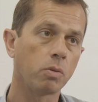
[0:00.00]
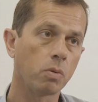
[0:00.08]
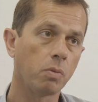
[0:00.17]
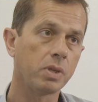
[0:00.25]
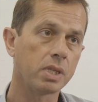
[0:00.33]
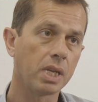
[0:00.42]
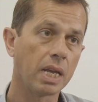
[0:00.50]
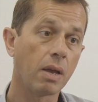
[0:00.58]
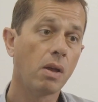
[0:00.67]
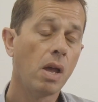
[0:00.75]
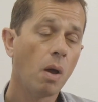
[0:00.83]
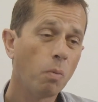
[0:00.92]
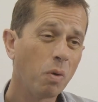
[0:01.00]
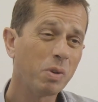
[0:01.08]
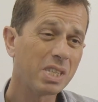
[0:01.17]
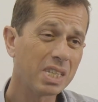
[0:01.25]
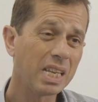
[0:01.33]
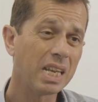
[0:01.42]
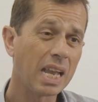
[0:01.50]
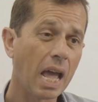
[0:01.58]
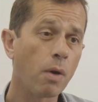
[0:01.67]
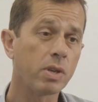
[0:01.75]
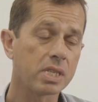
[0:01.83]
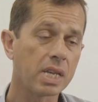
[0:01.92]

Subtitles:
with what we see now. What we see now is